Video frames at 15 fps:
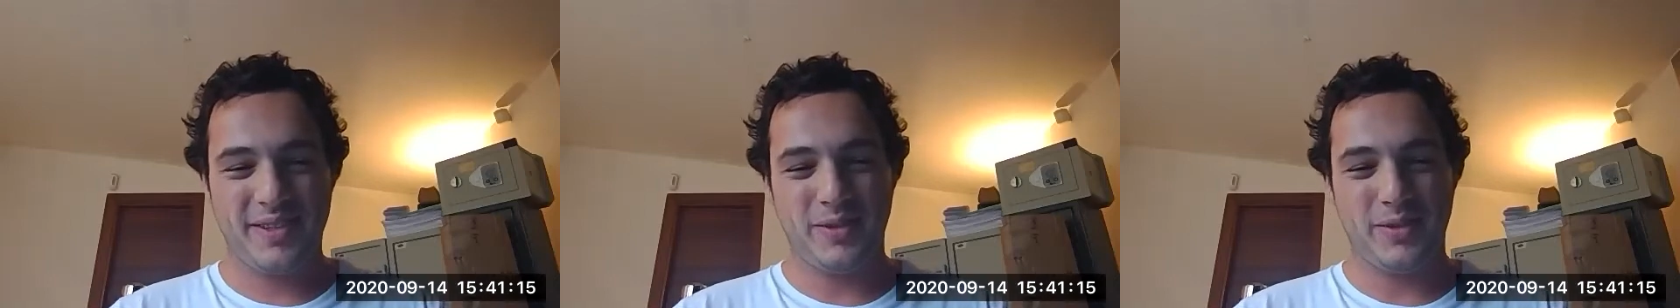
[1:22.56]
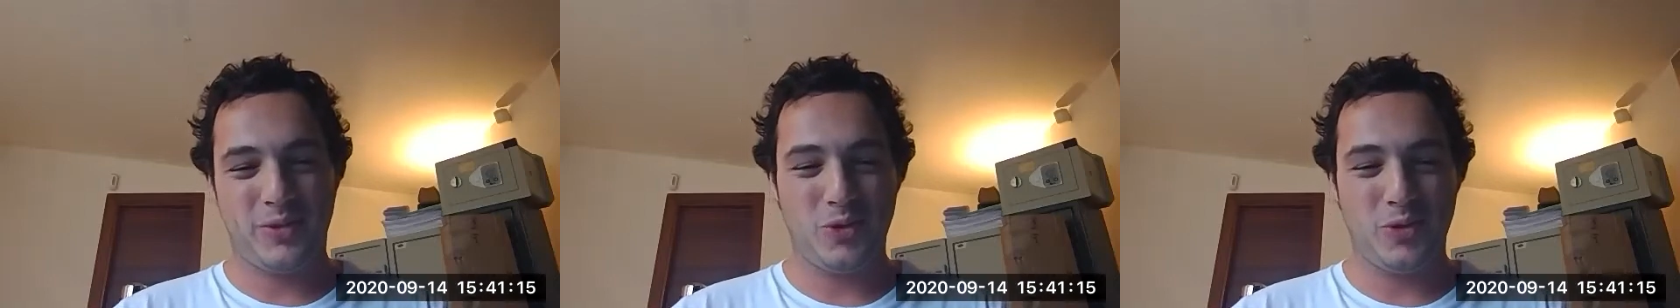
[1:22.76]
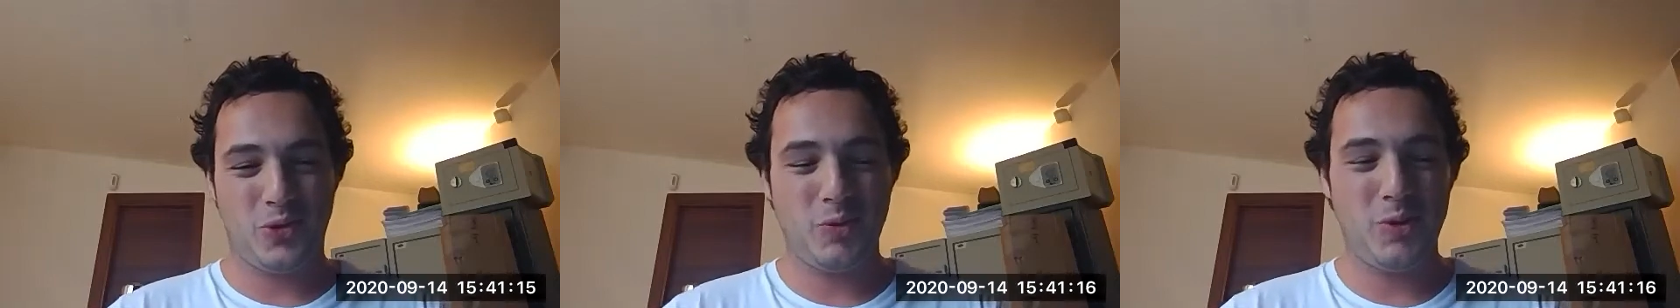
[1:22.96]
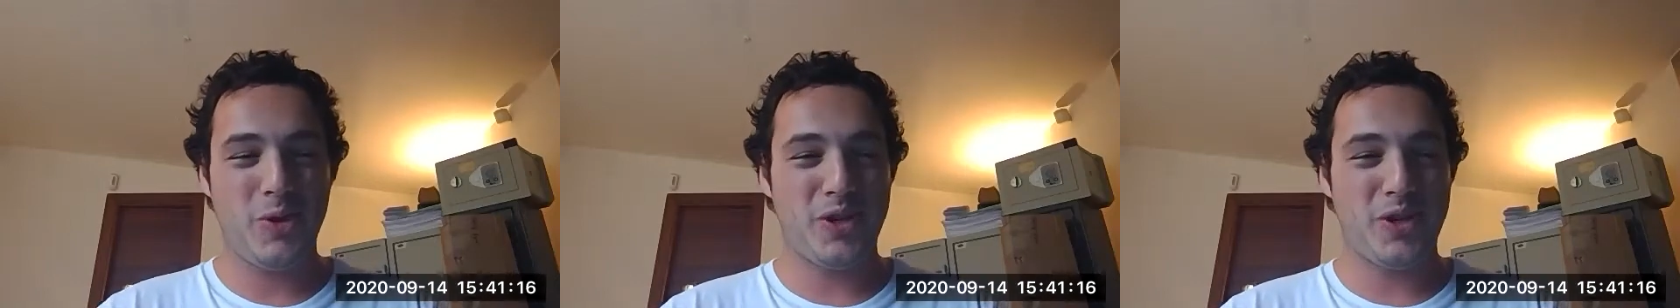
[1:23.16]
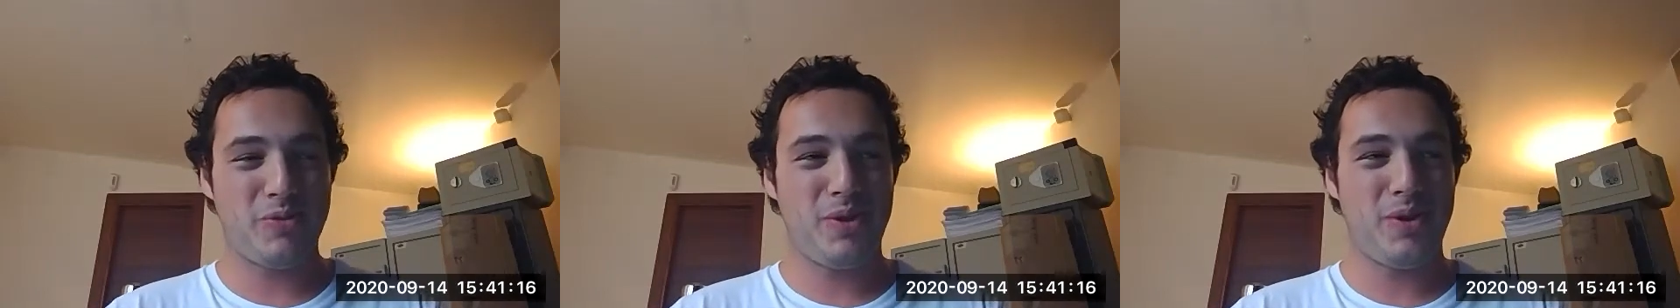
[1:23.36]
to be
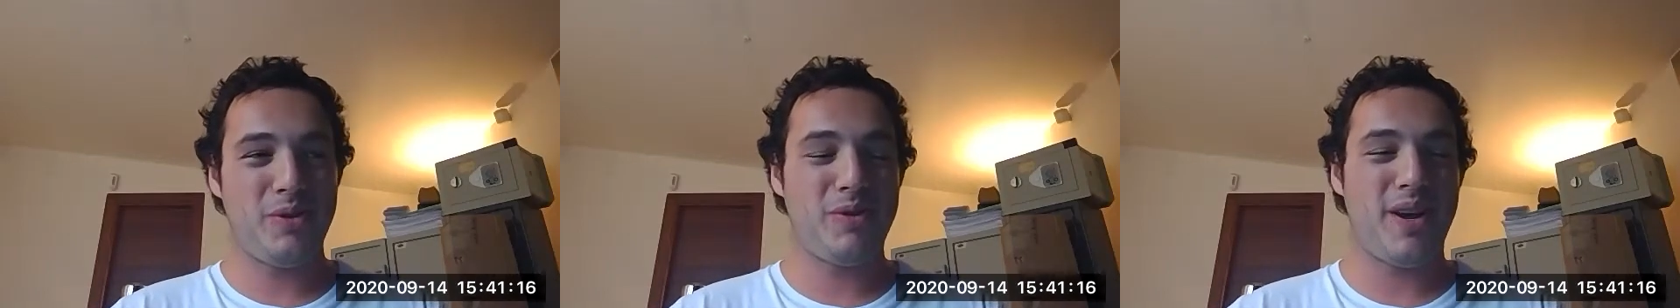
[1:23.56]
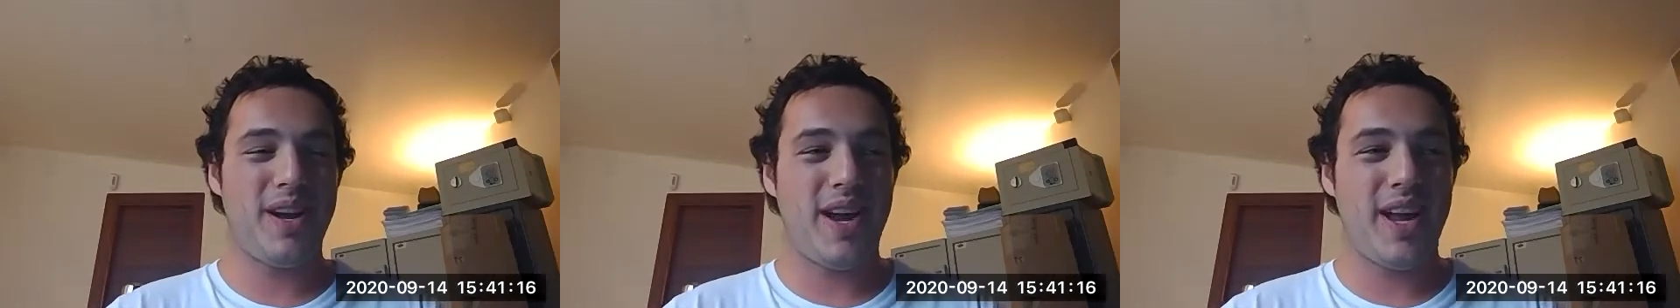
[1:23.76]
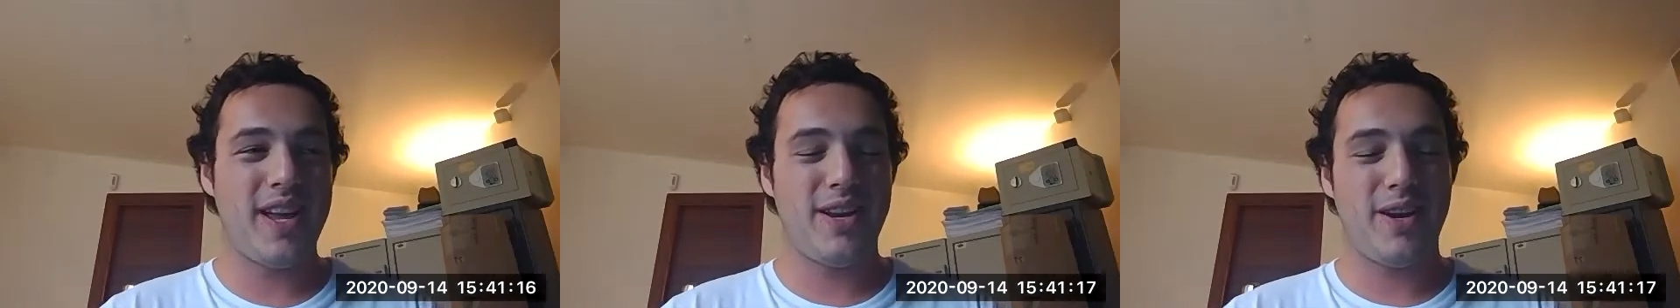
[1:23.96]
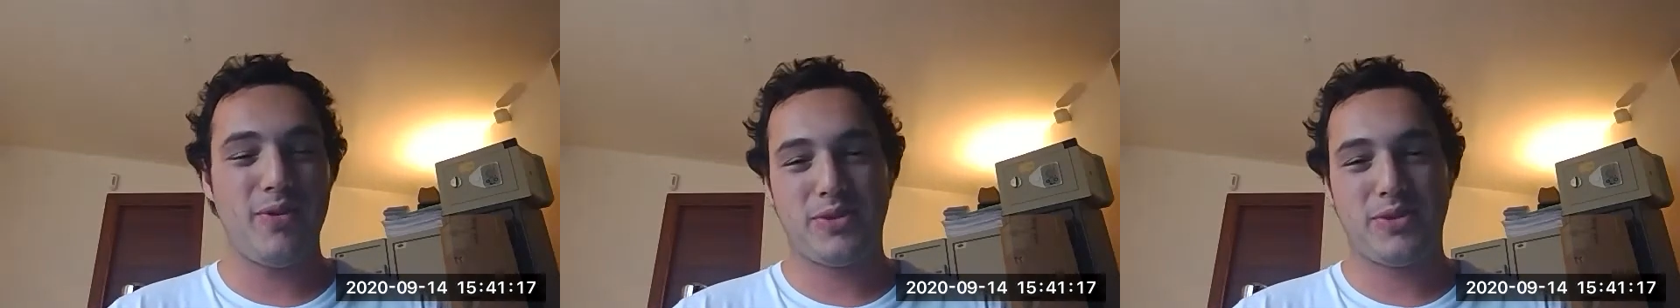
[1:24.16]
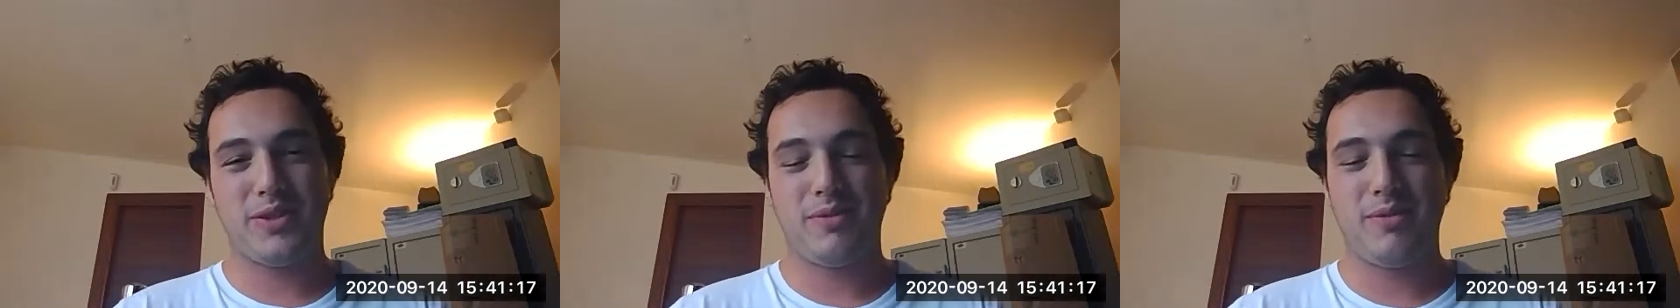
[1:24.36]
honest with you, I looked
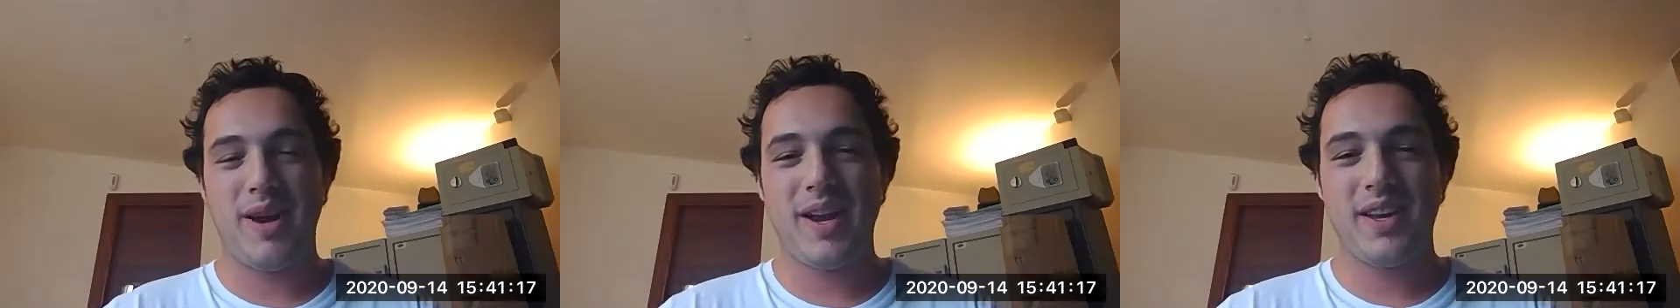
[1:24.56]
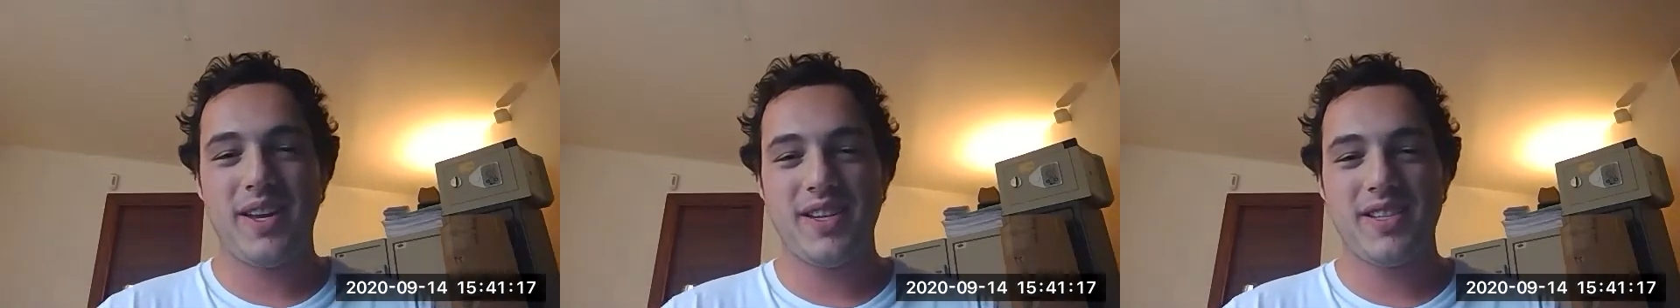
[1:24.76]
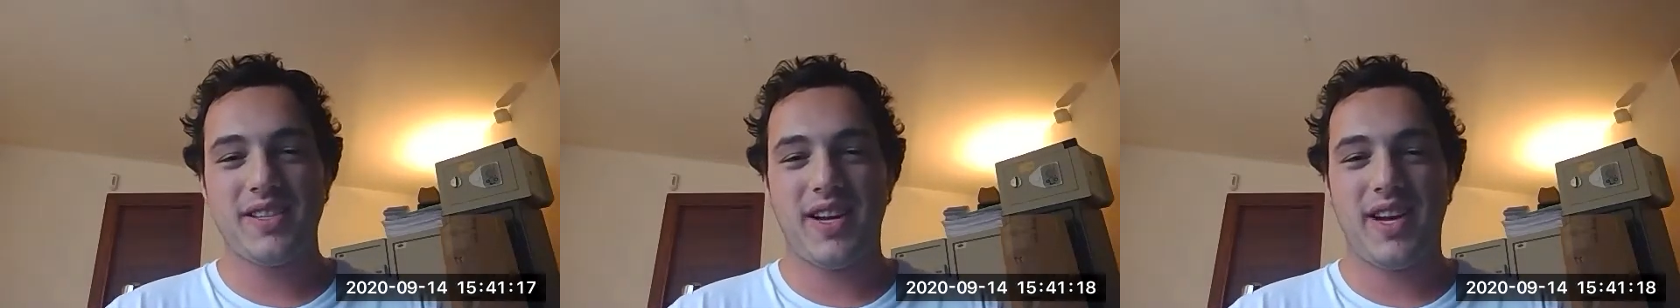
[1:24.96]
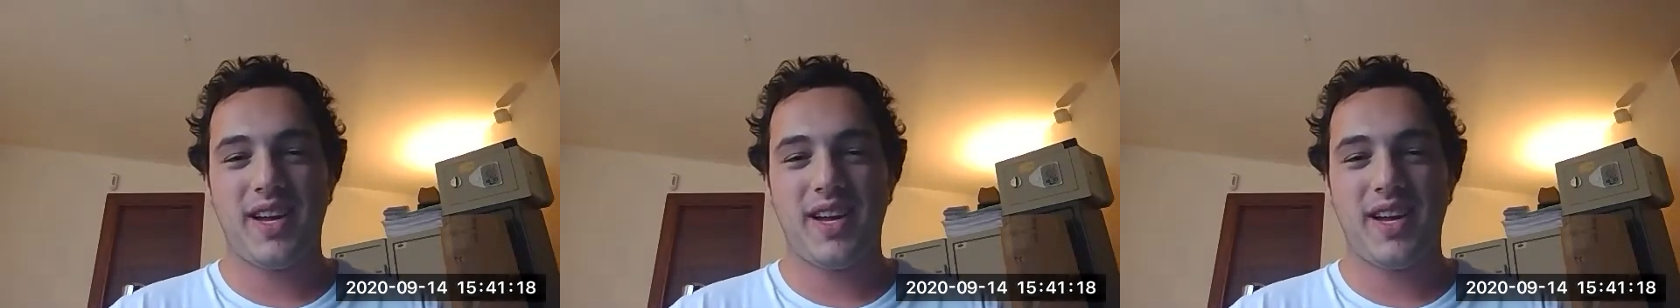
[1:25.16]
at the rankings